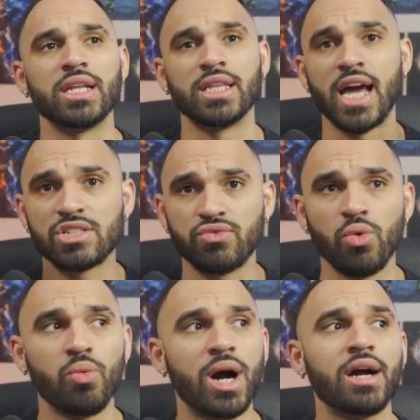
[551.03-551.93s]
It lasts for
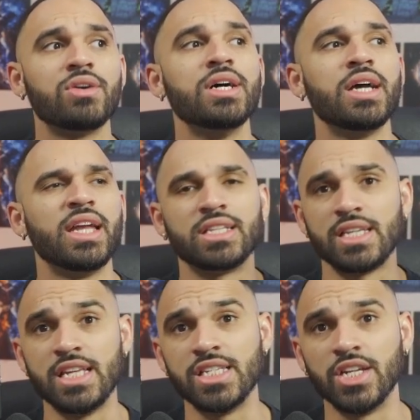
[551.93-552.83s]
a while, and it's
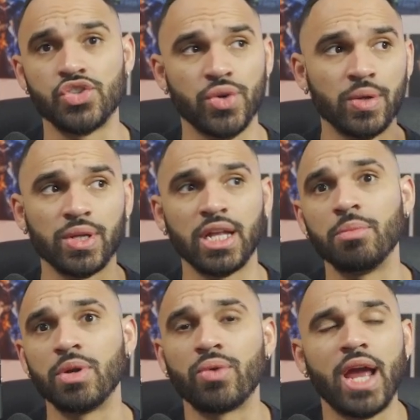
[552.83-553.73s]
easy to trigger the
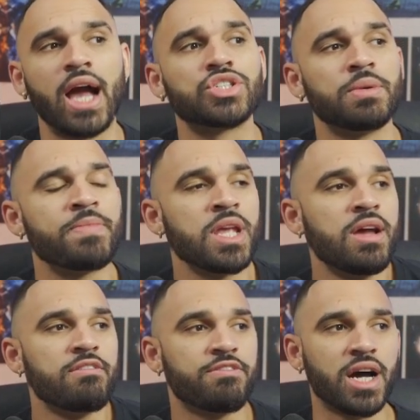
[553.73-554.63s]
elemental reaction.
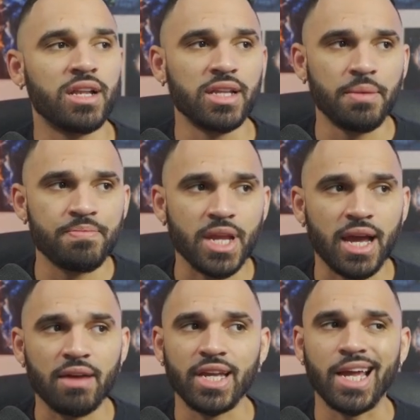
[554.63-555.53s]
Finally, I
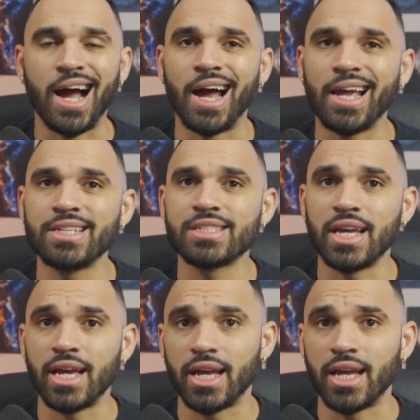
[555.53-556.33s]
have a ice